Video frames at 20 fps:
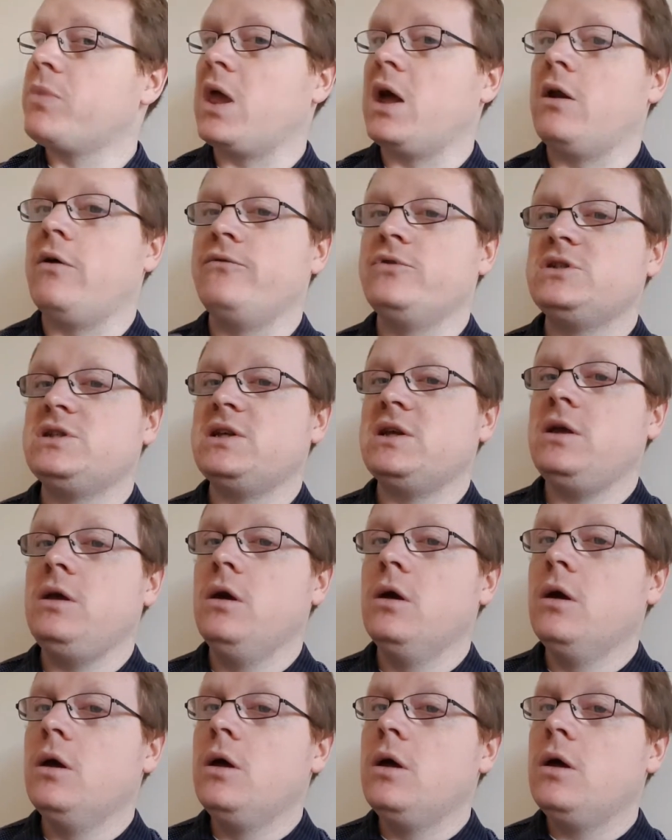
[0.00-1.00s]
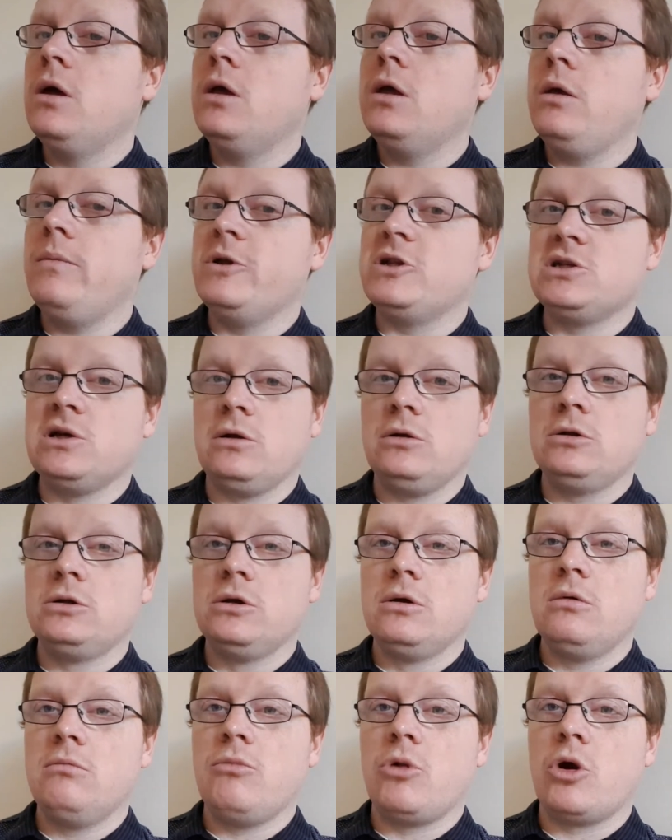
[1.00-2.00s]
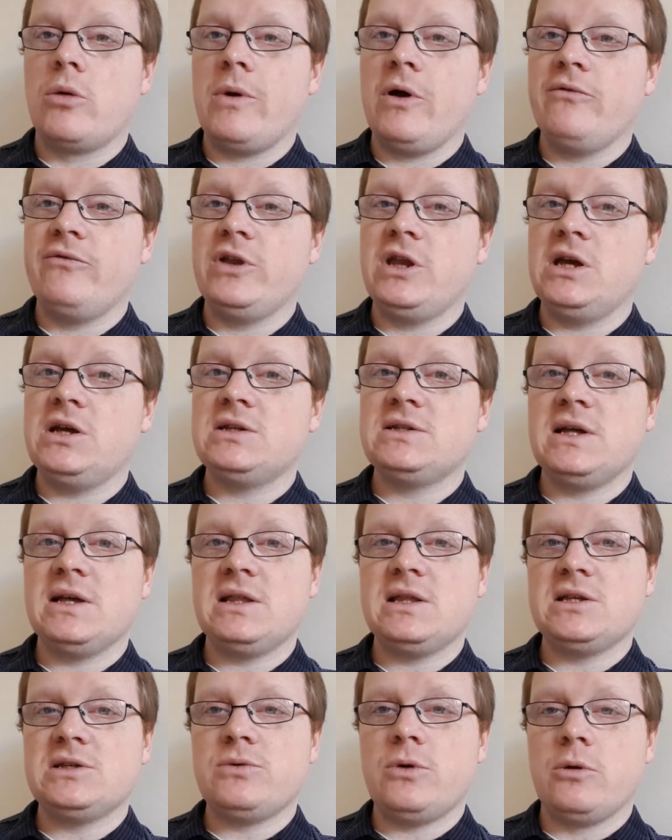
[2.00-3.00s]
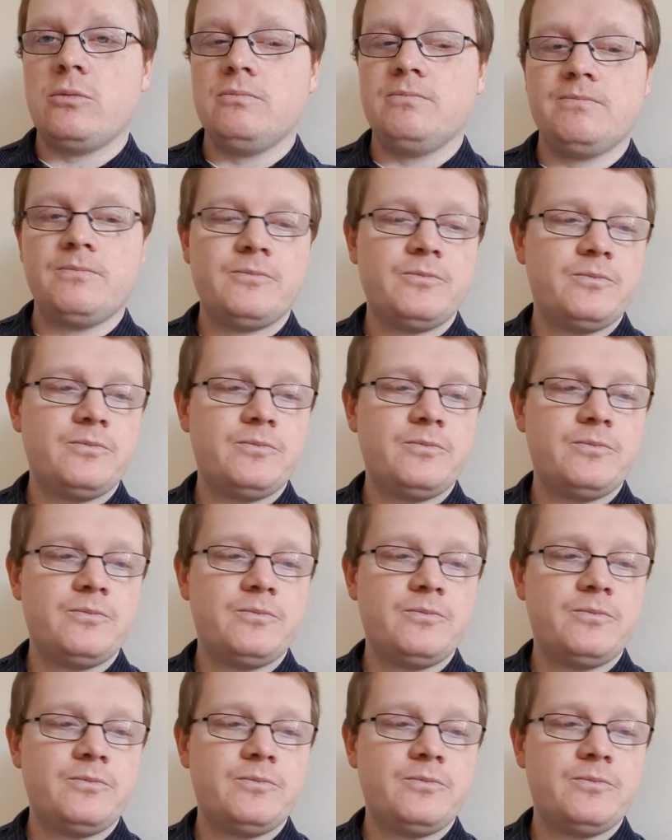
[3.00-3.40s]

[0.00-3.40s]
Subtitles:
and obviously you'll be told more about videos like this one.